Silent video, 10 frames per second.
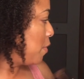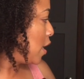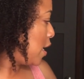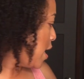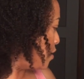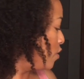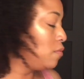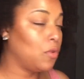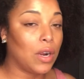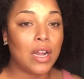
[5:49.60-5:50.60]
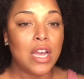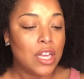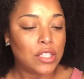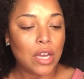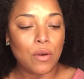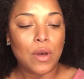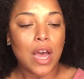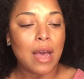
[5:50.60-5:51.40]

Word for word: I'm going to add two more. So